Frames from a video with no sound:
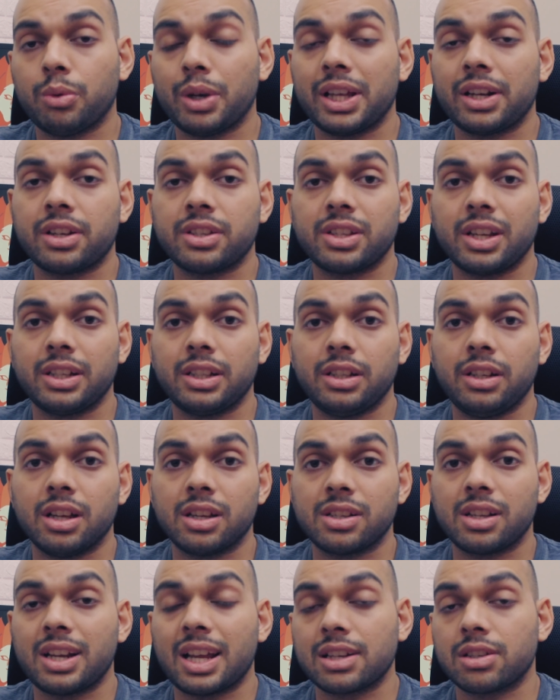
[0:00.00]
whereas it
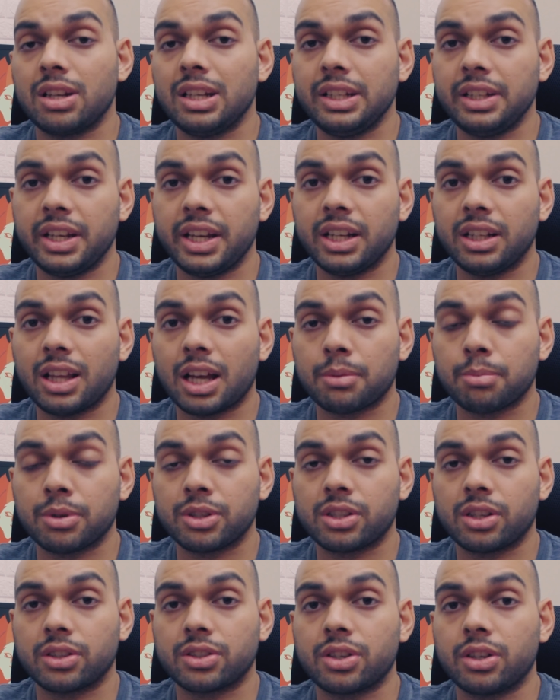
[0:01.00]
doesn't actually need that
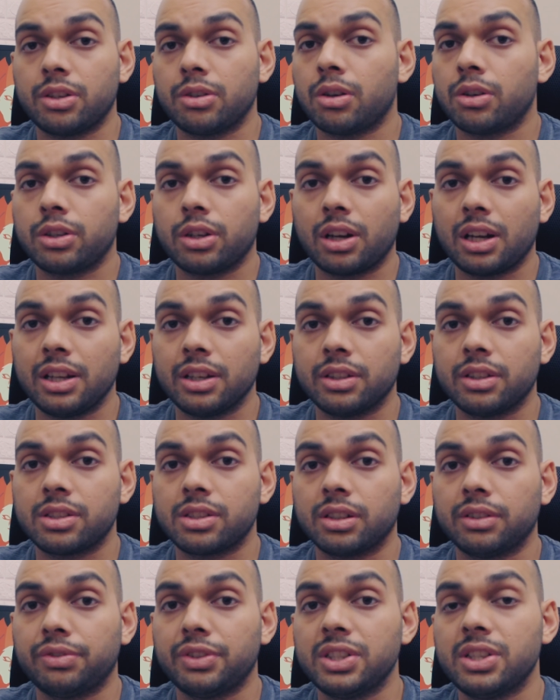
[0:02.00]
much suction in order to clear the
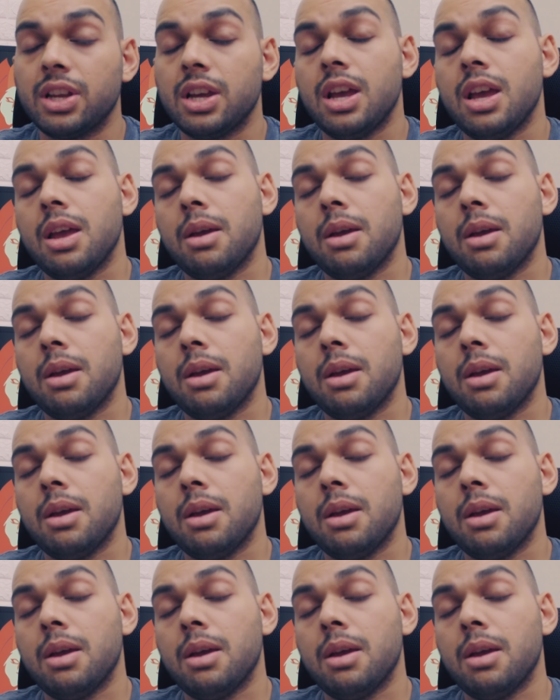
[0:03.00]
surface.